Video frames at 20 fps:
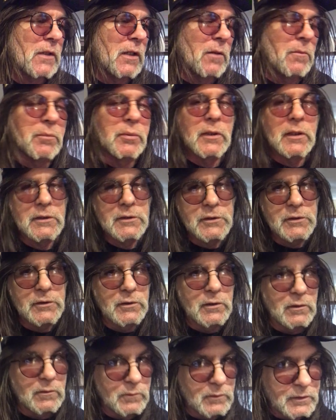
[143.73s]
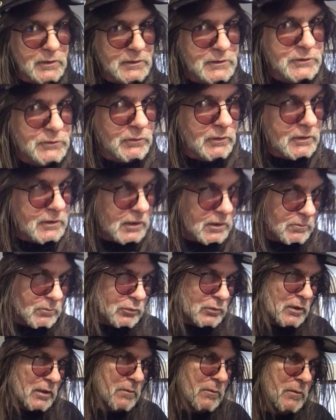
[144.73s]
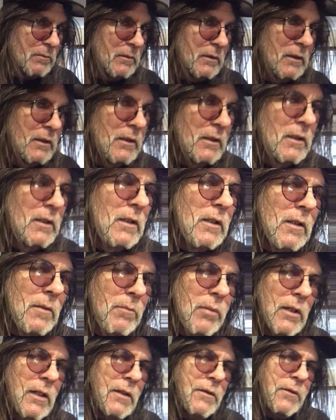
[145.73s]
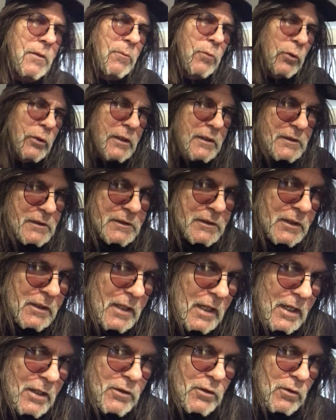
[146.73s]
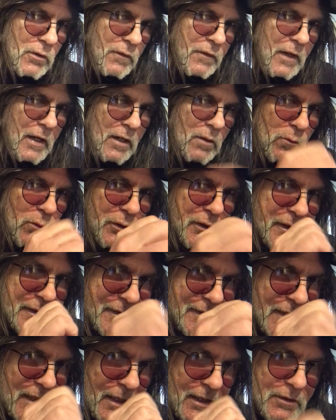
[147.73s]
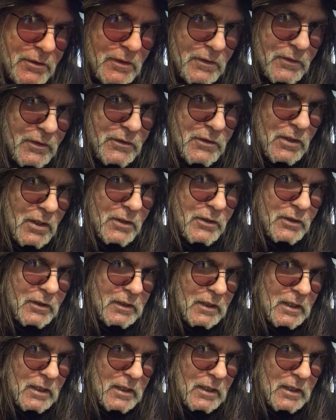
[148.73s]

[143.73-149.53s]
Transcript: And plus, you know, with his drinking problem. But the Marines did not know that when he signed on the dotted